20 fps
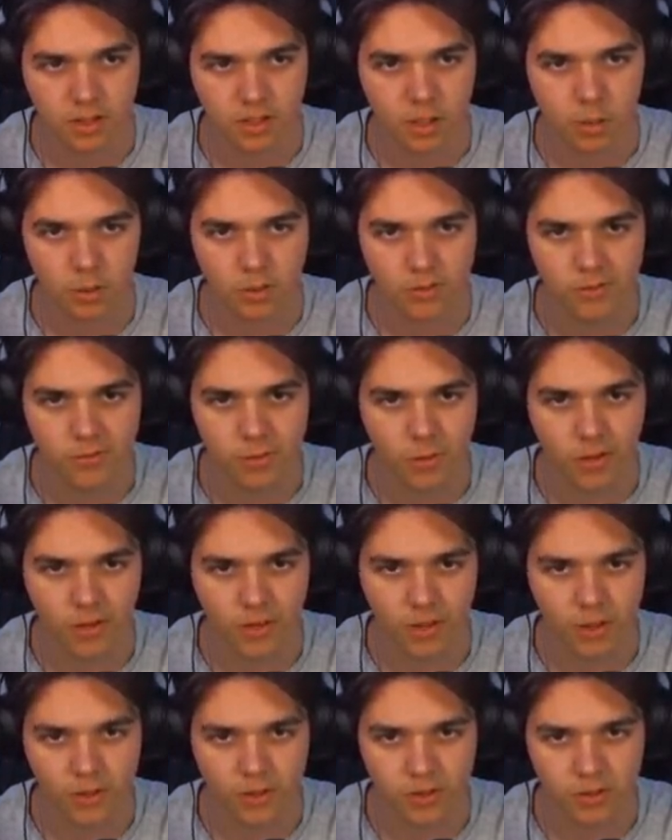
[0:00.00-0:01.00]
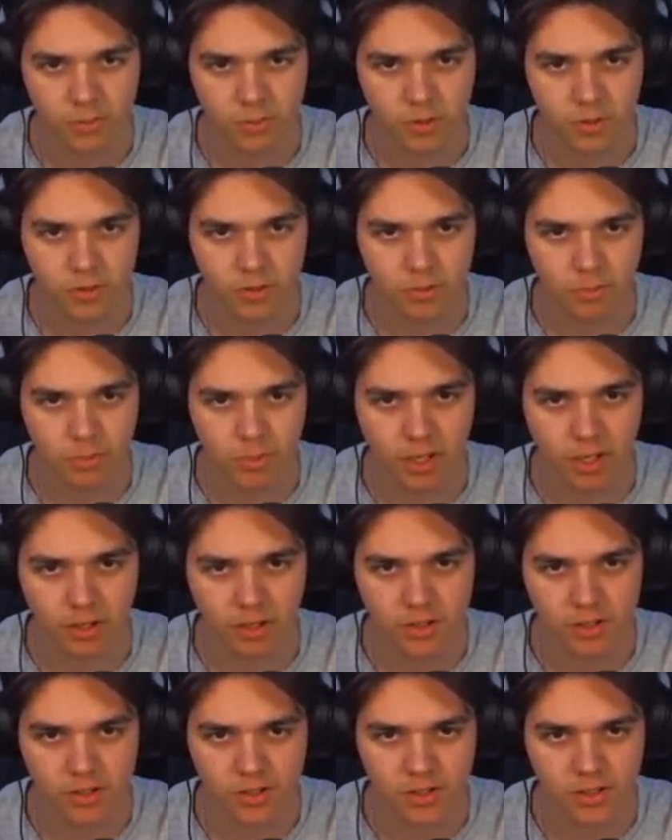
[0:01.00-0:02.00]
Go to avoid those those
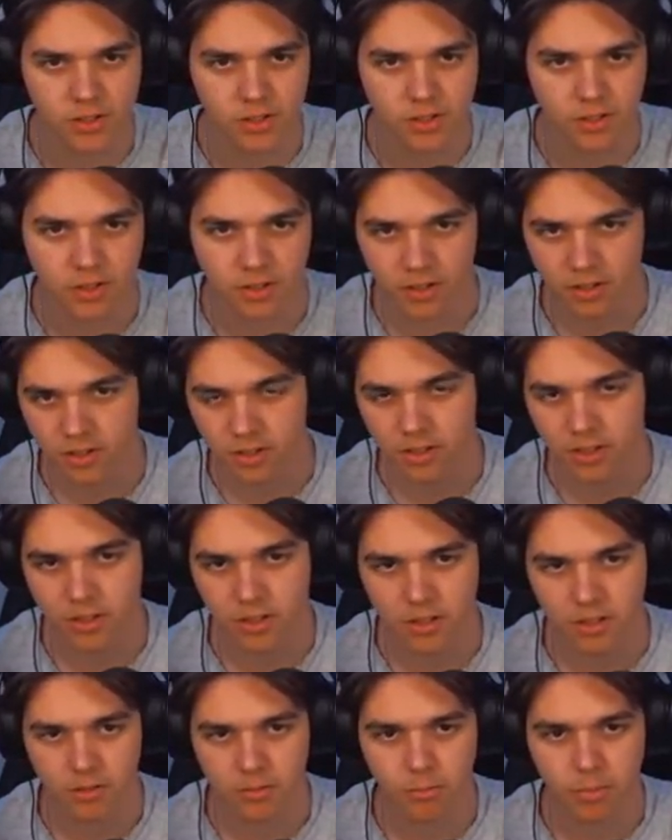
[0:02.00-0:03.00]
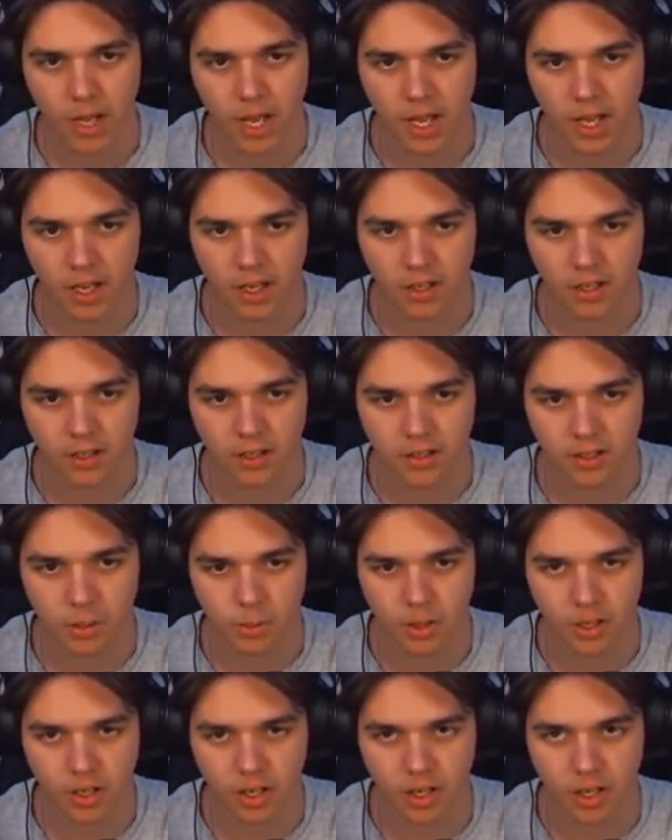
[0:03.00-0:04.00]
pillars. Bang. There
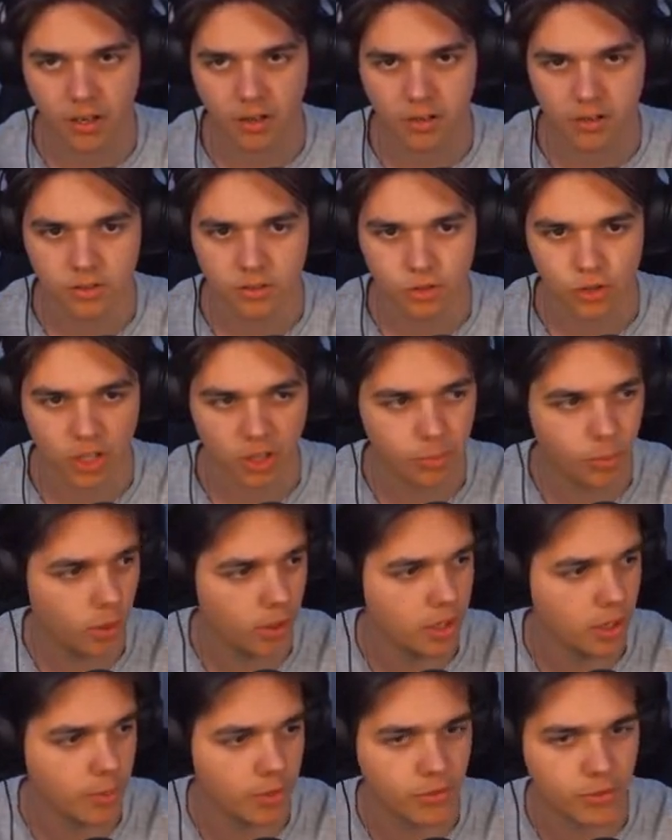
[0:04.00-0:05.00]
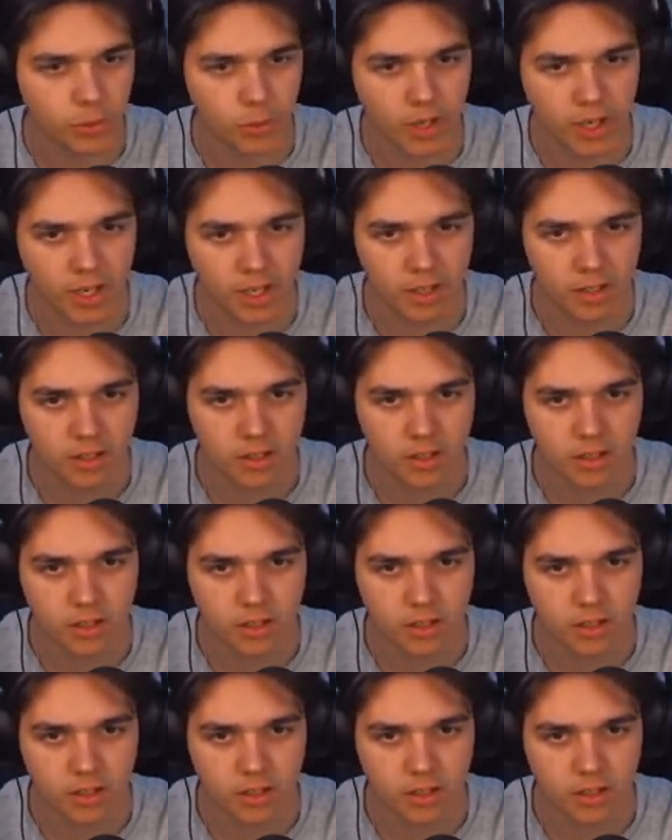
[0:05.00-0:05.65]
we go. Checkpoint number three.